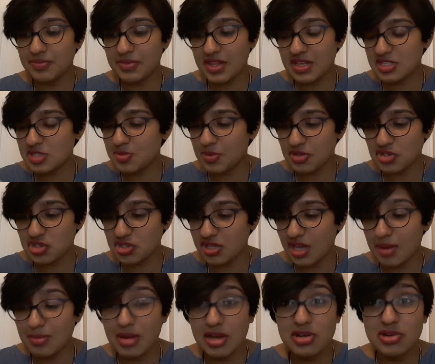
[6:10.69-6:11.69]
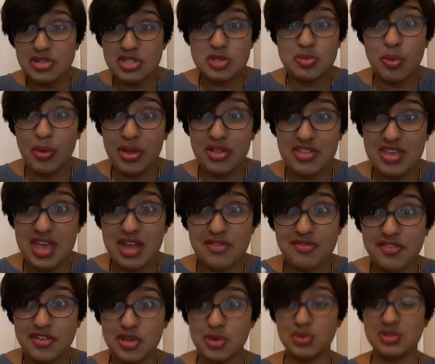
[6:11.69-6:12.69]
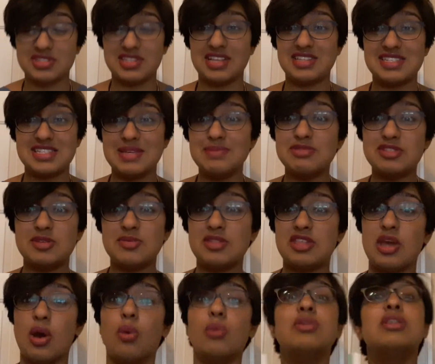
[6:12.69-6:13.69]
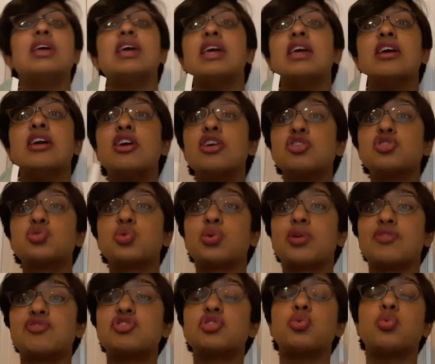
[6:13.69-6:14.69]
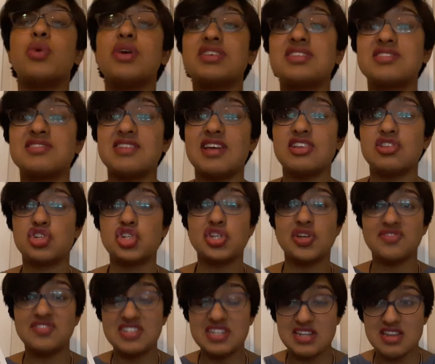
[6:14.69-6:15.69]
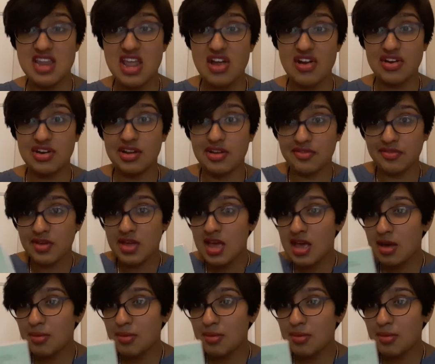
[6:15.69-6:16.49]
Especially, I'm not going to spoil the end for you, because that seems to be the only sort of twist and shift in narrative,